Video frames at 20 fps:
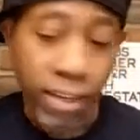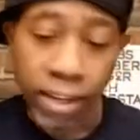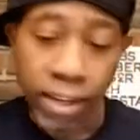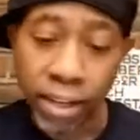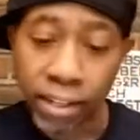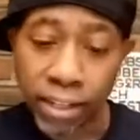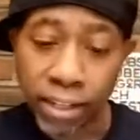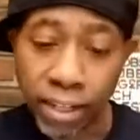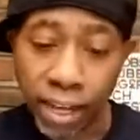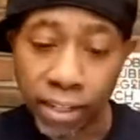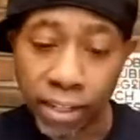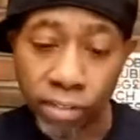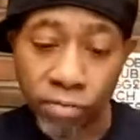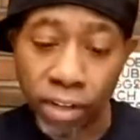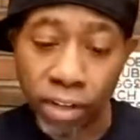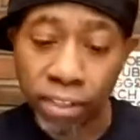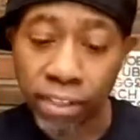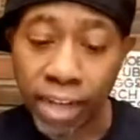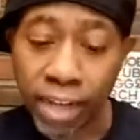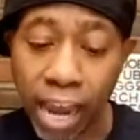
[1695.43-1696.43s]
and then like the
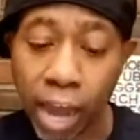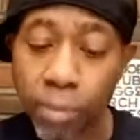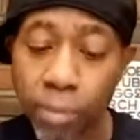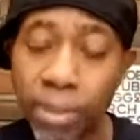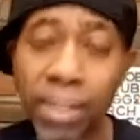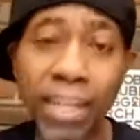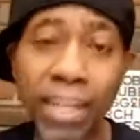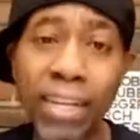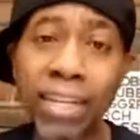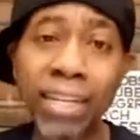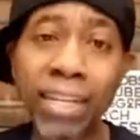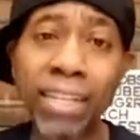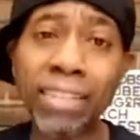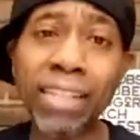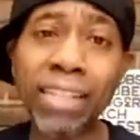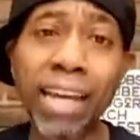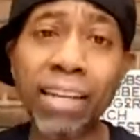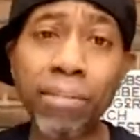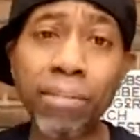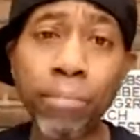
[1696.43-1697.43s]
rest of the album,
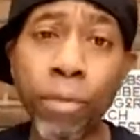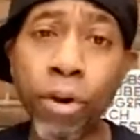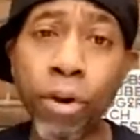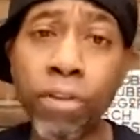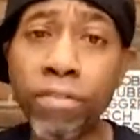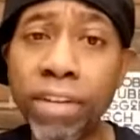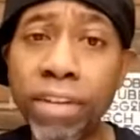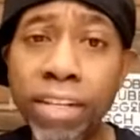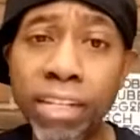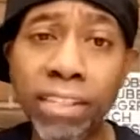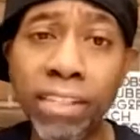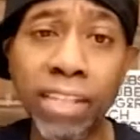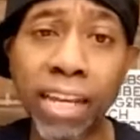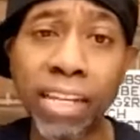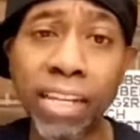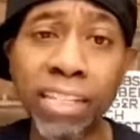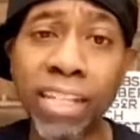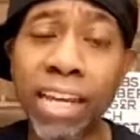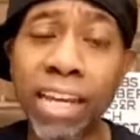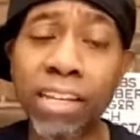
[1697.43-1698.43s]
he's like murdering. It's
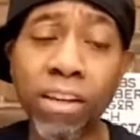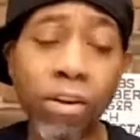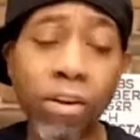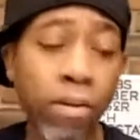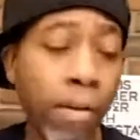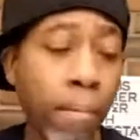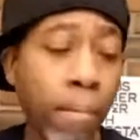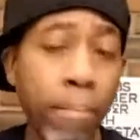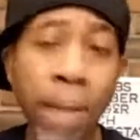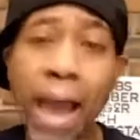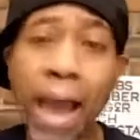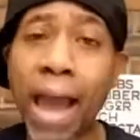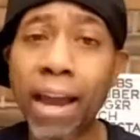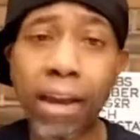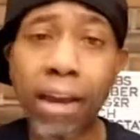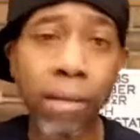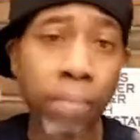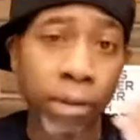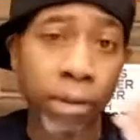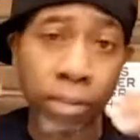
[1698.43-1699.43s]
like he's like, yo, I'm
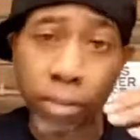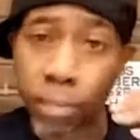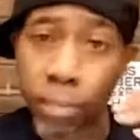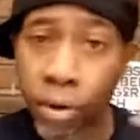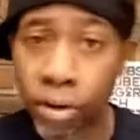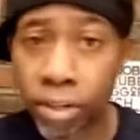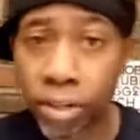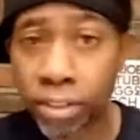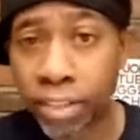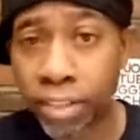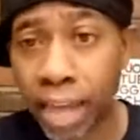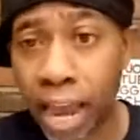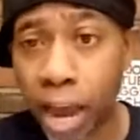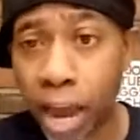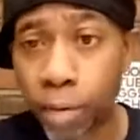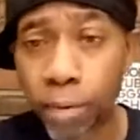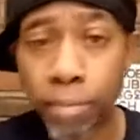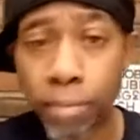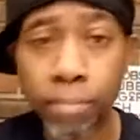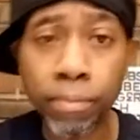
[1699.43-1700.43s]
back. I'm about to murder this
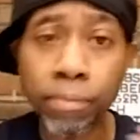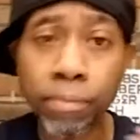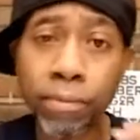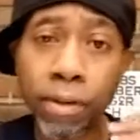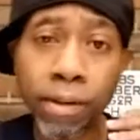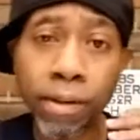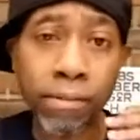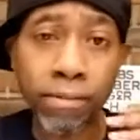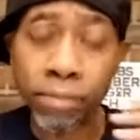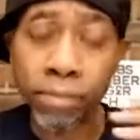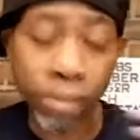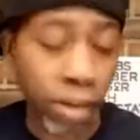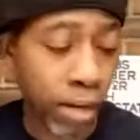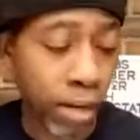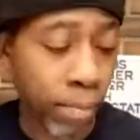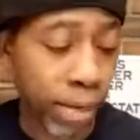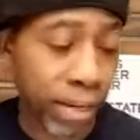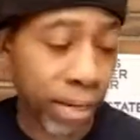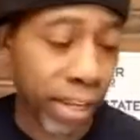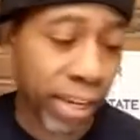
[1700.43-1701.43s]
album. You know
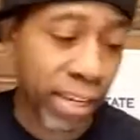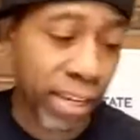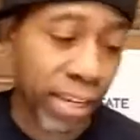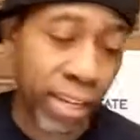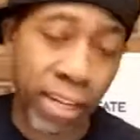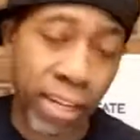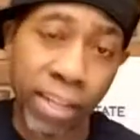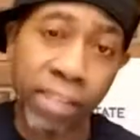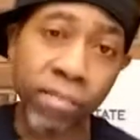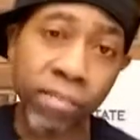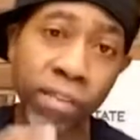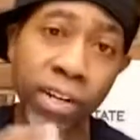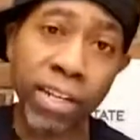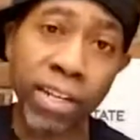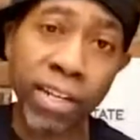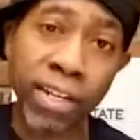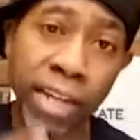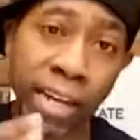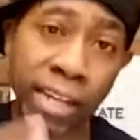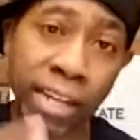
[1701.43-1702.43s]
what I mean? Like he
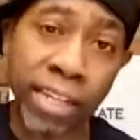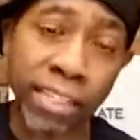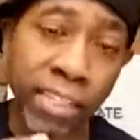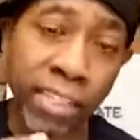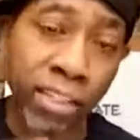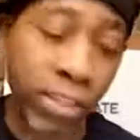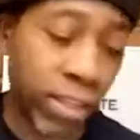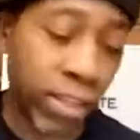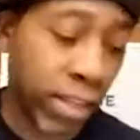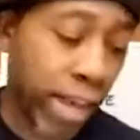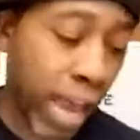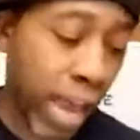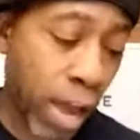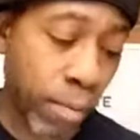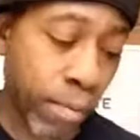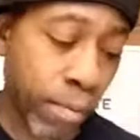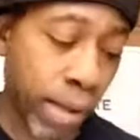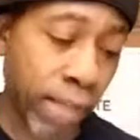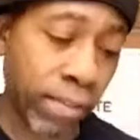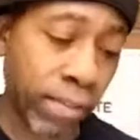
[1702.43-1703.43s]
really like gets into the
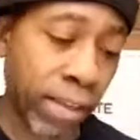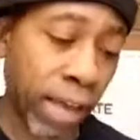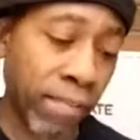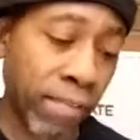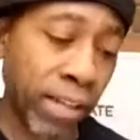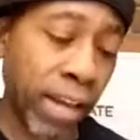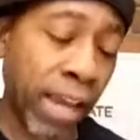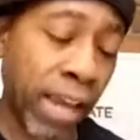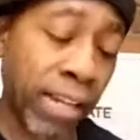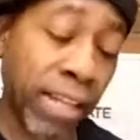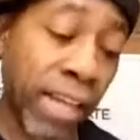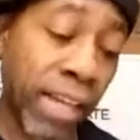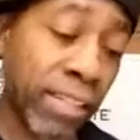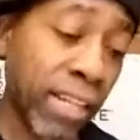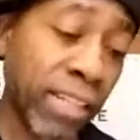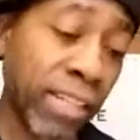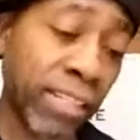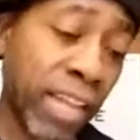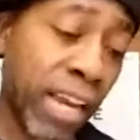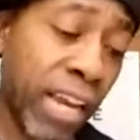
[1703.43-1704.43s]
album after that. I'm
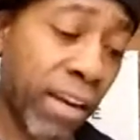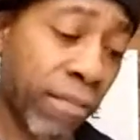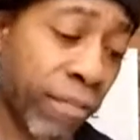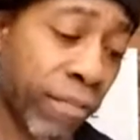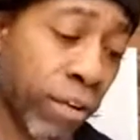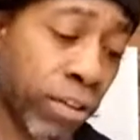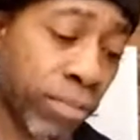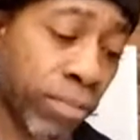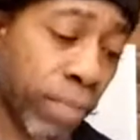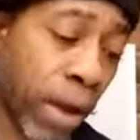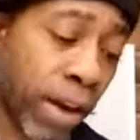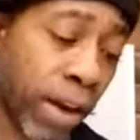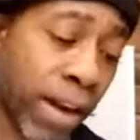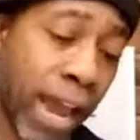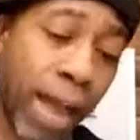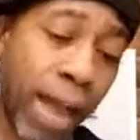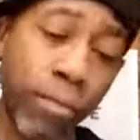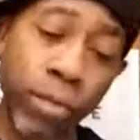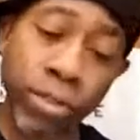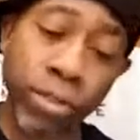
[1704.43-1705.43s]
not saying the first part of
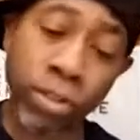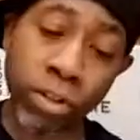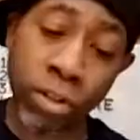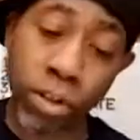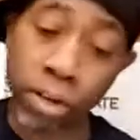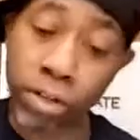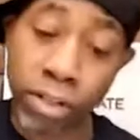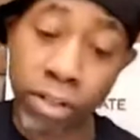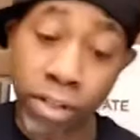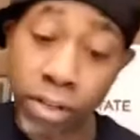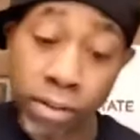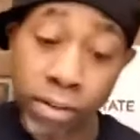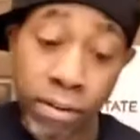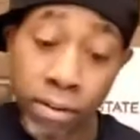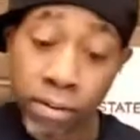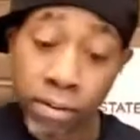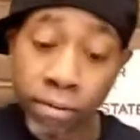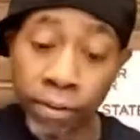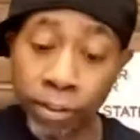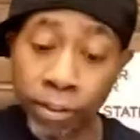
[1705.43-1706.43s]
the album wasn't good.
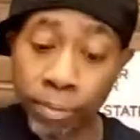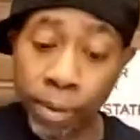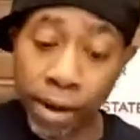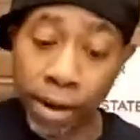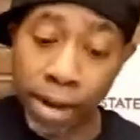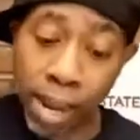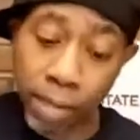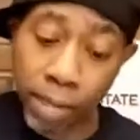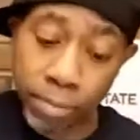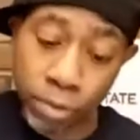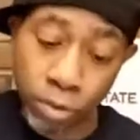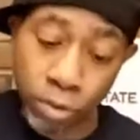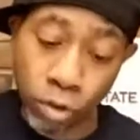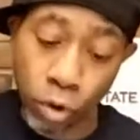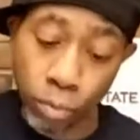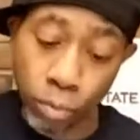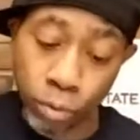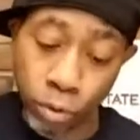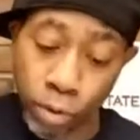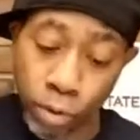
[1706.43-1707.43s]
First part of the album is
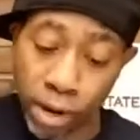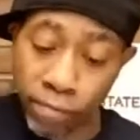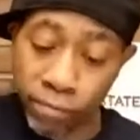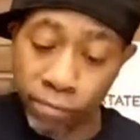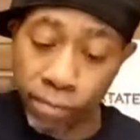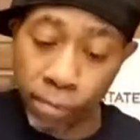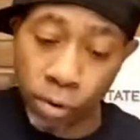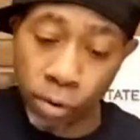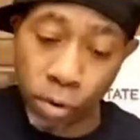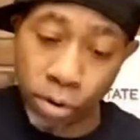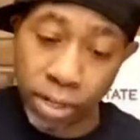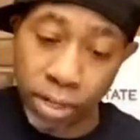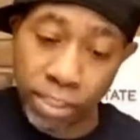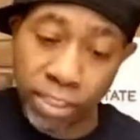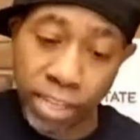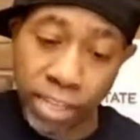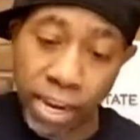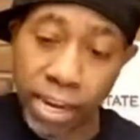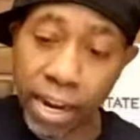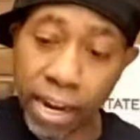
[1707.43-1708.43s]
dope too. I'm going
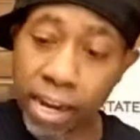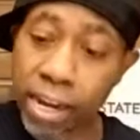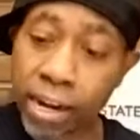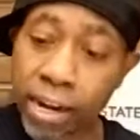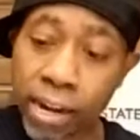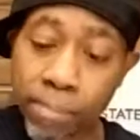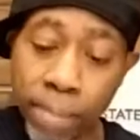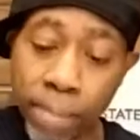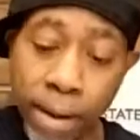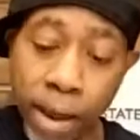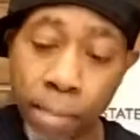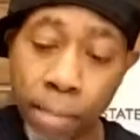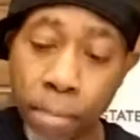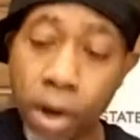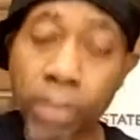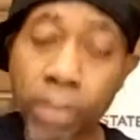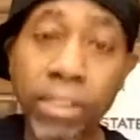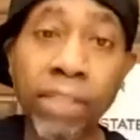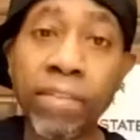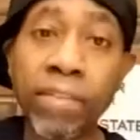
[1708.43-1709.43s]
insane. I
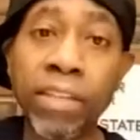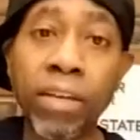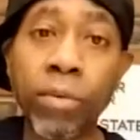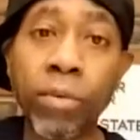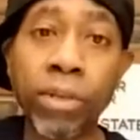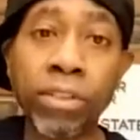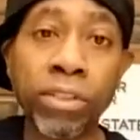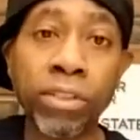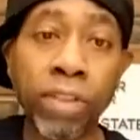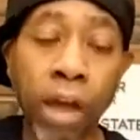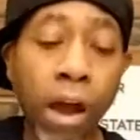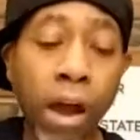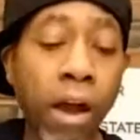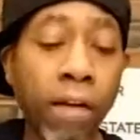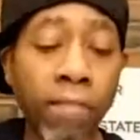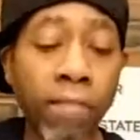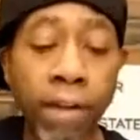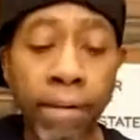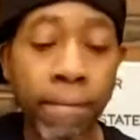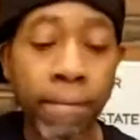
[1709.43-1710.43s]
marked everything with a star,
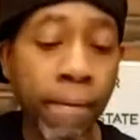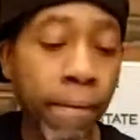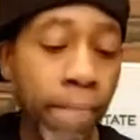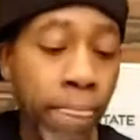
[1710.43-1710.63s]
right?